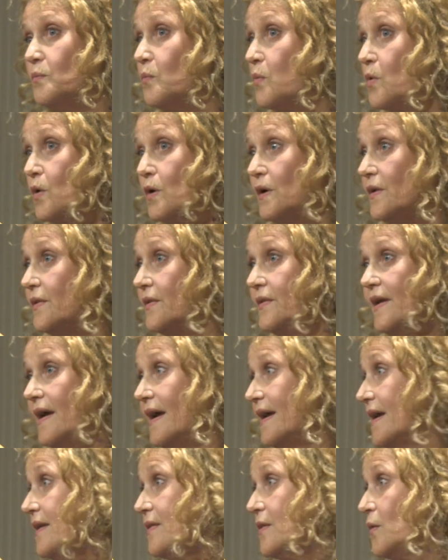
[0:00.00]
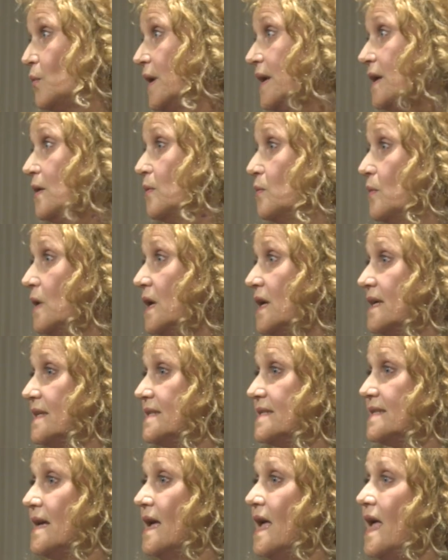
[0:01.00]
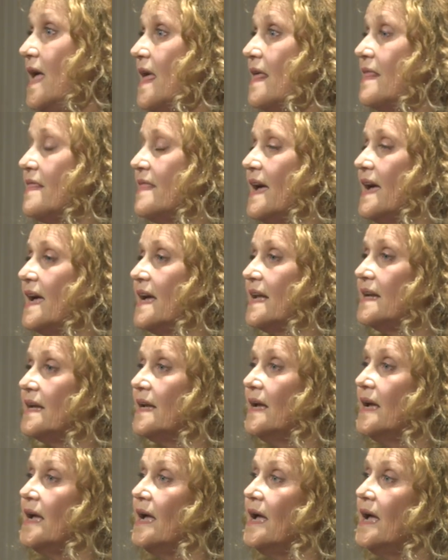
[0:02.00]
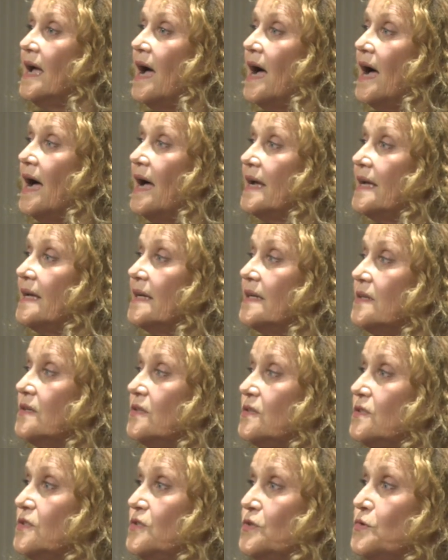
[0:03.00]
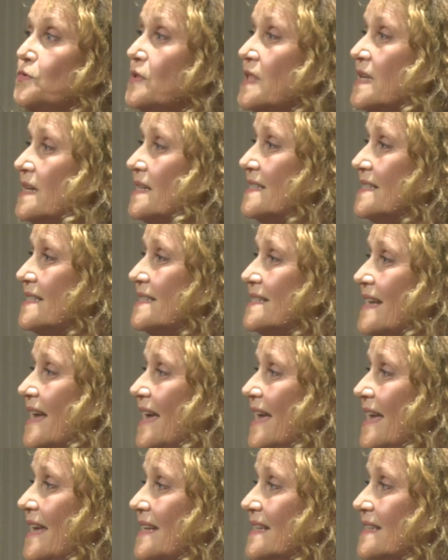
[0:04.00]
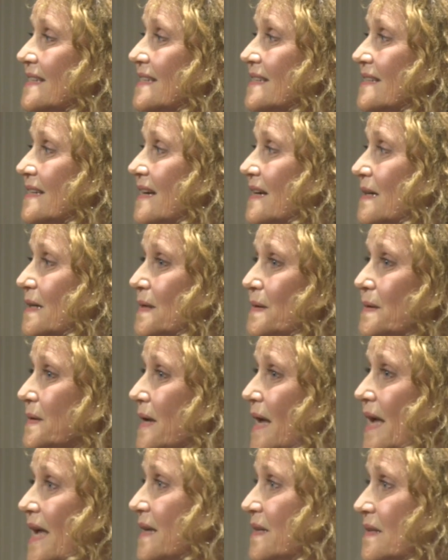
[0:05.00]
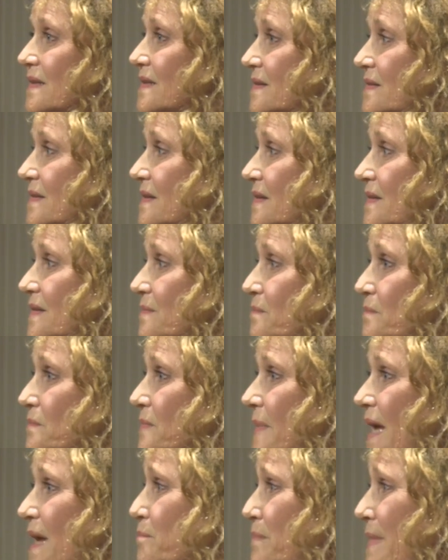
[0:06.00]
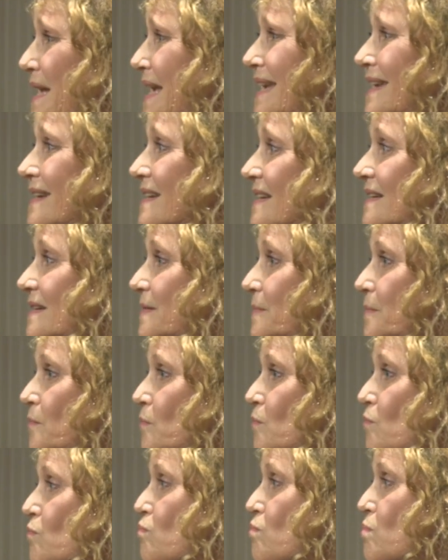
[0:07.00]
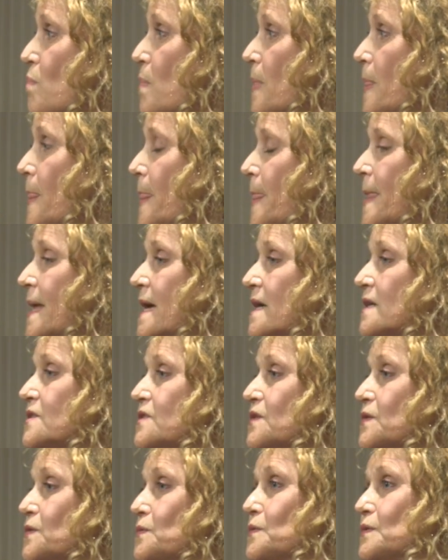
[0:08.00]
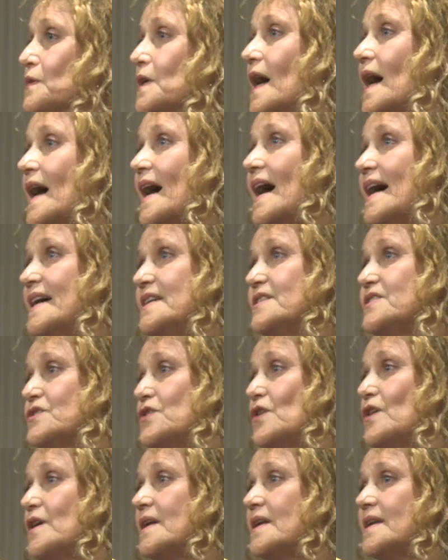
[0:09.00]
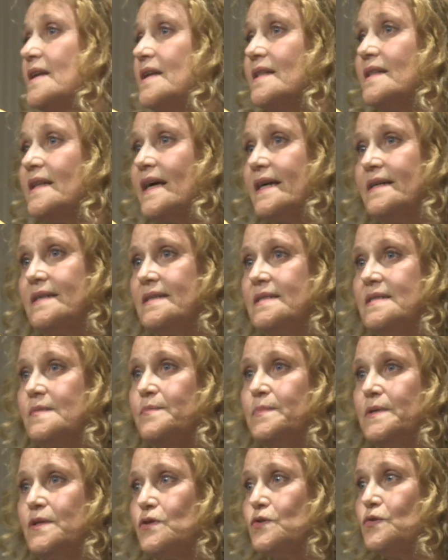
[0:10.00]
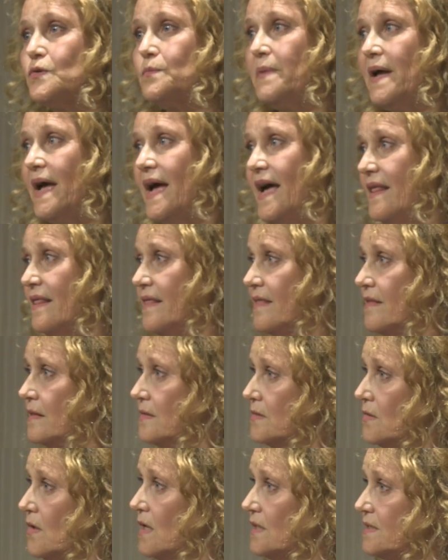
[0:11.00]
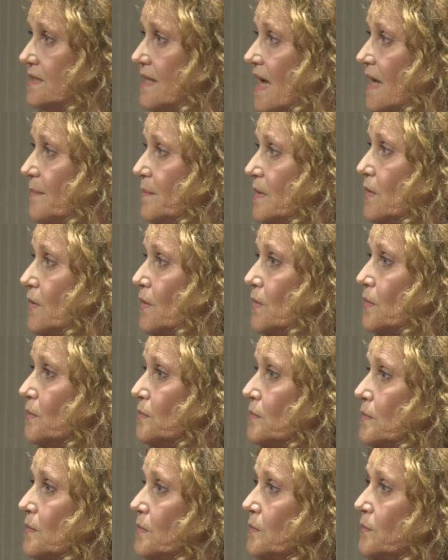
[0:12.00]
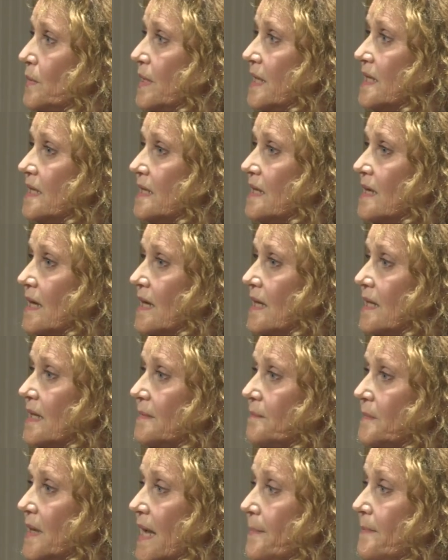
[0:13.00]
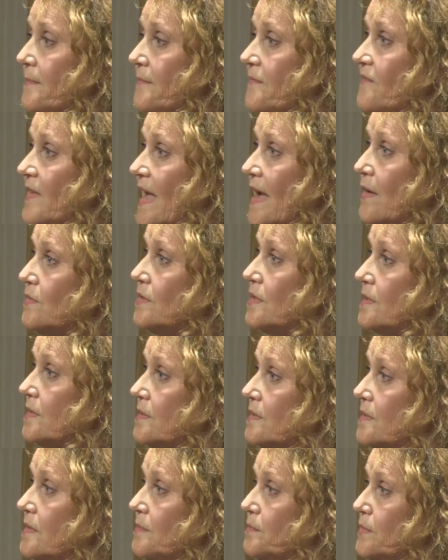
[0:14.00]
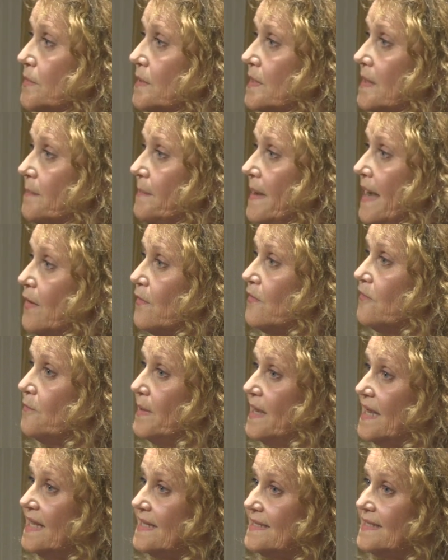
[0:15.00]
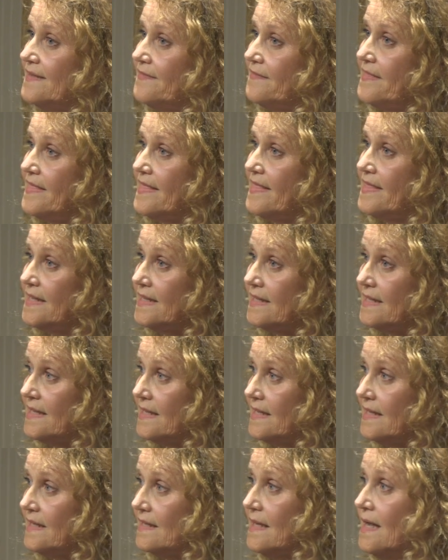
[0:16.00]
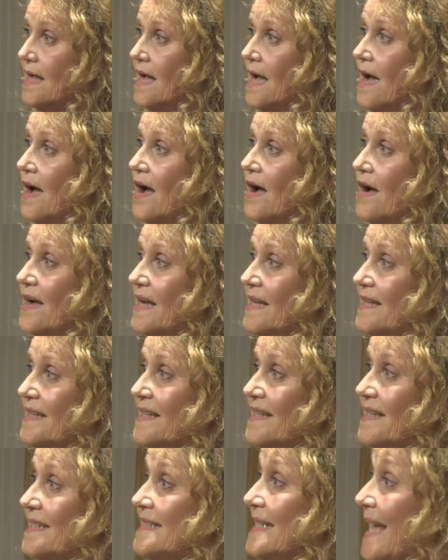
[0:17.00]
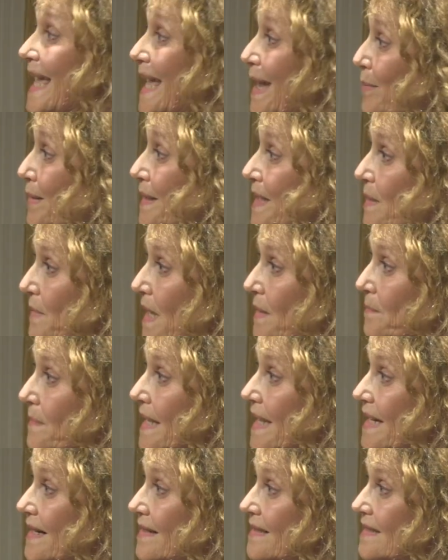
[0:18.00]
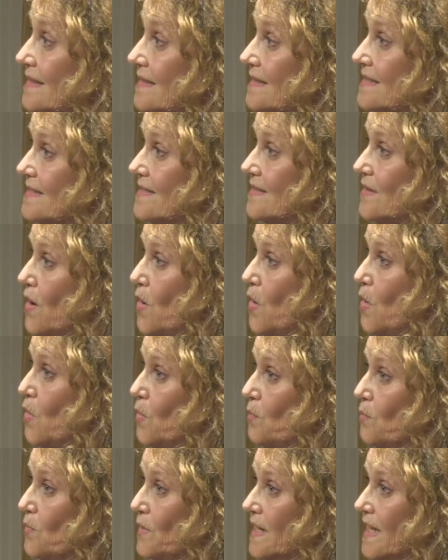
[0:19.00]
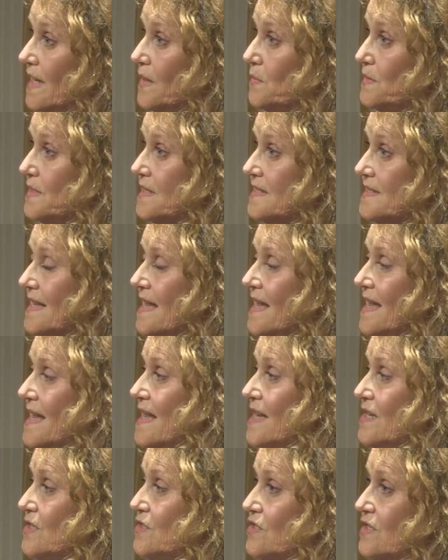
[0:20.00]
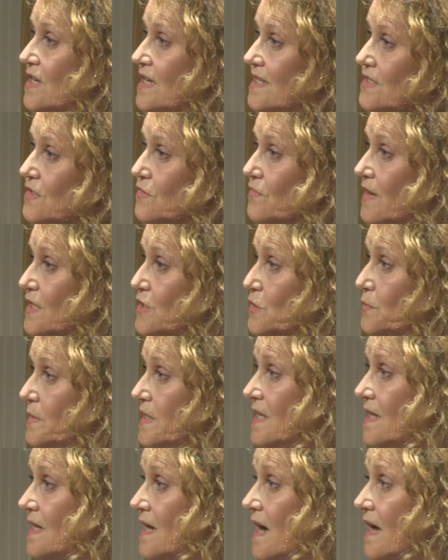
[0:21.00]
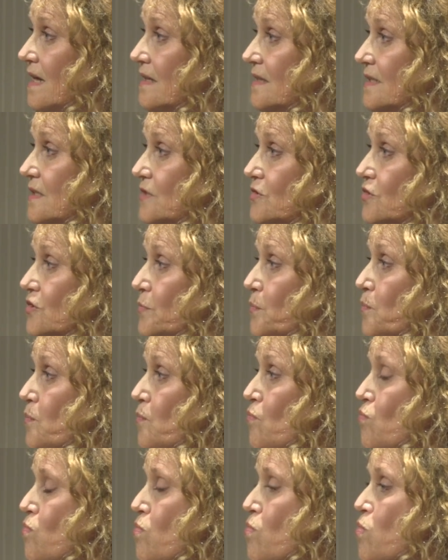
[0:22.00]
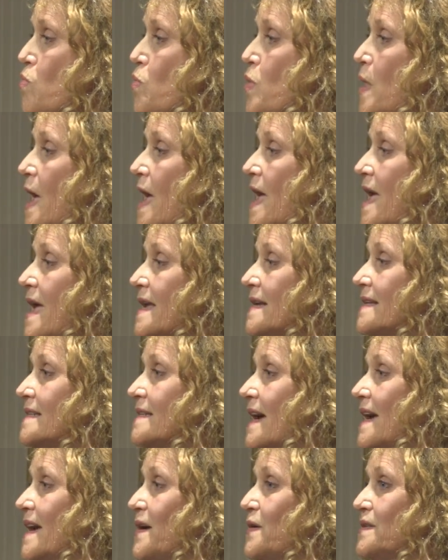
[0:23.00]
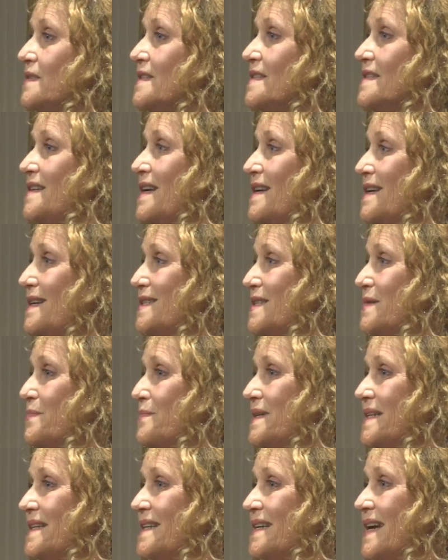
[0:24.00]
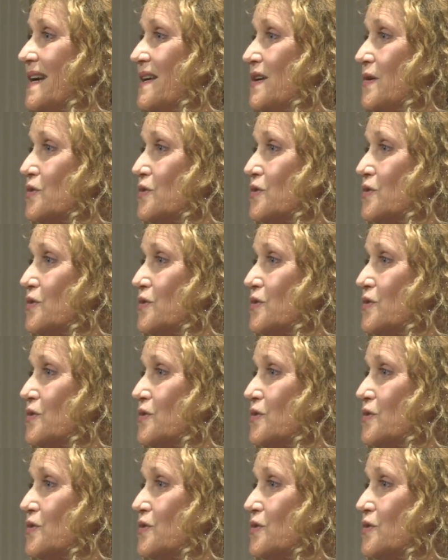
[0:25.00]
world the way it was, that I could do this and, uh, and, and make it. So I started like a spiritual path long time ago when um, I found the book, A Power of Positive Thinking, on a table in my parents' home when I was just graduating college. And I studied to be an